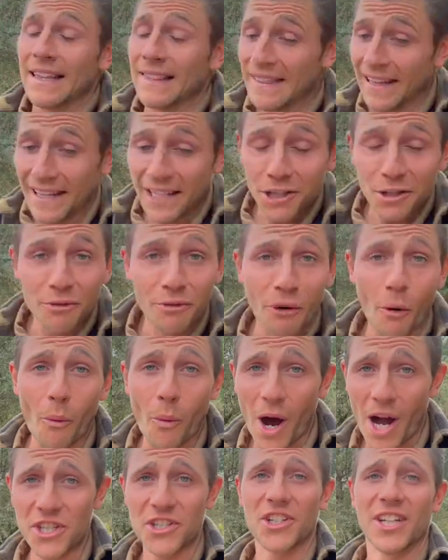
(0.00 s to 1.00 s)
Thank you for
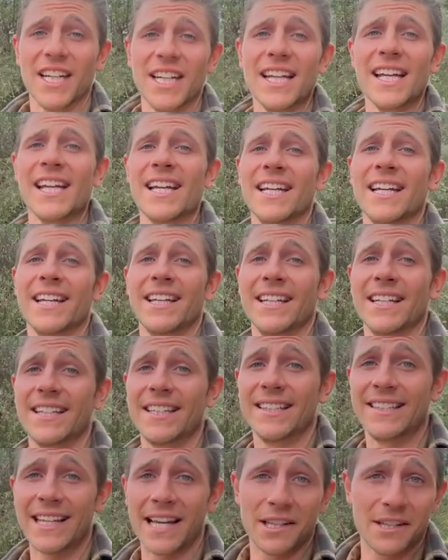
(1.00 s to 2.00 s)
watching.
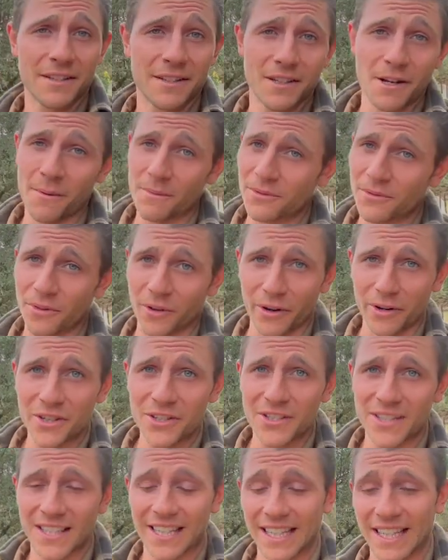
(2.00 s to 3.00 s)
That comes
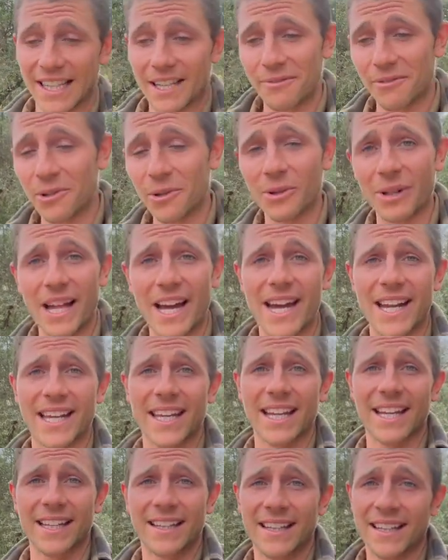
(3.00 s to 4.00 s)
first. If you like
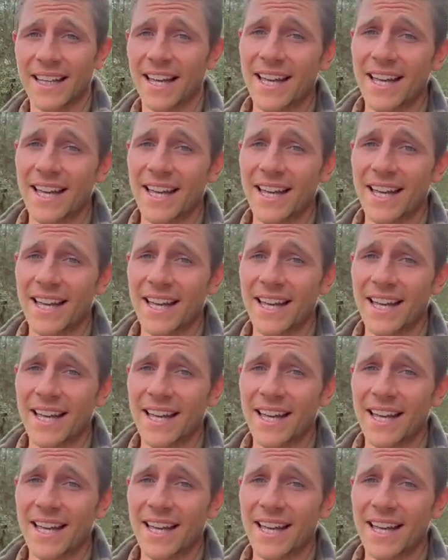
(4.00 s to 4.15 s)
it,